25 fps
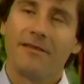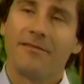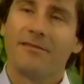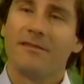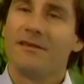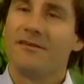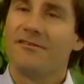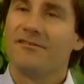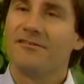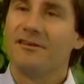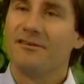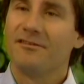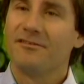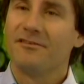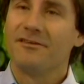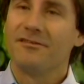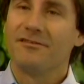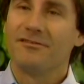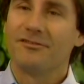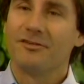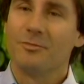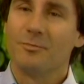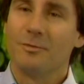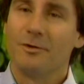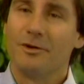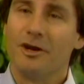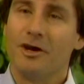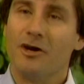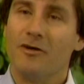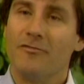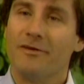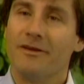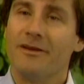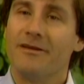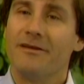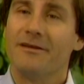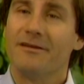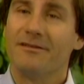these distant
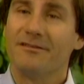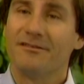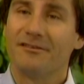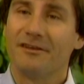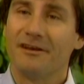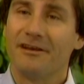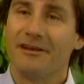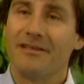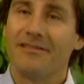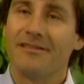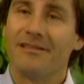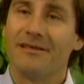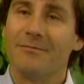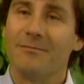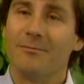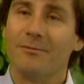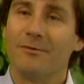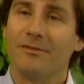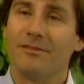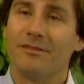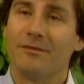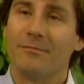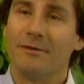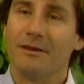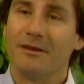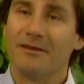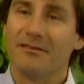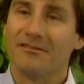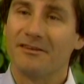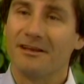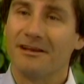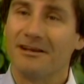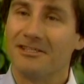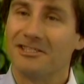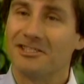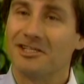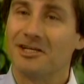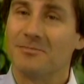supernovae and studying them with the biggest
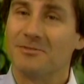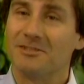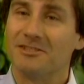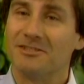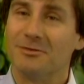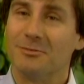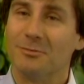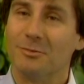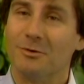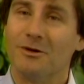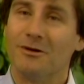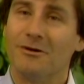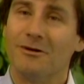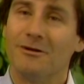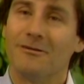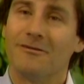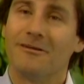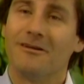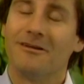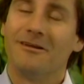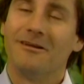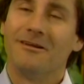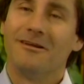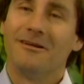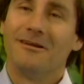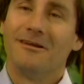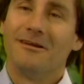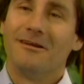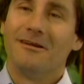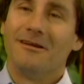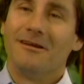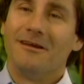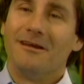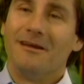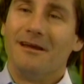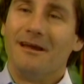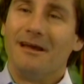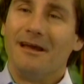telescopes in the world,
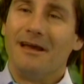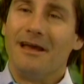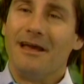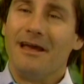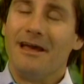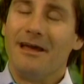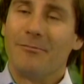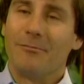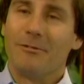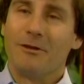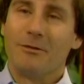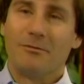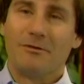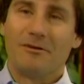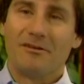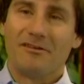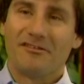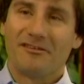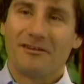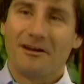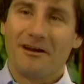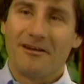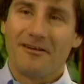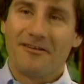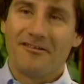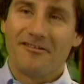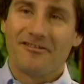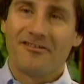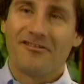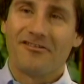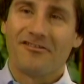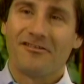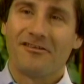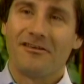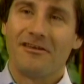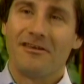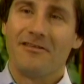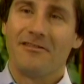and we were astonished to
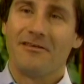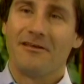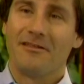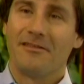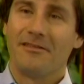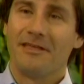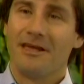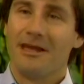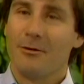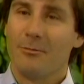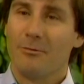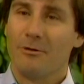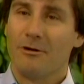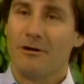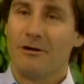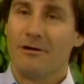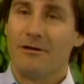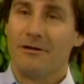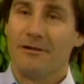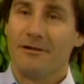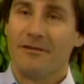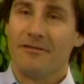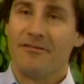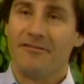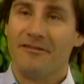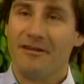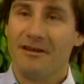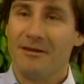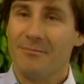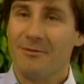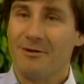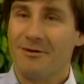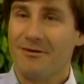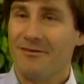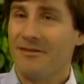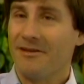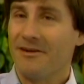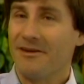see that they were
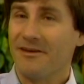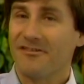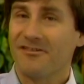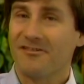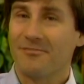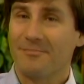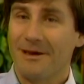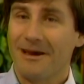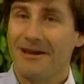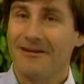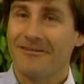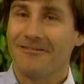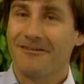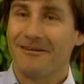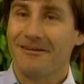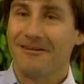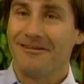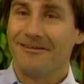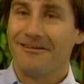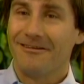dimmer than expected.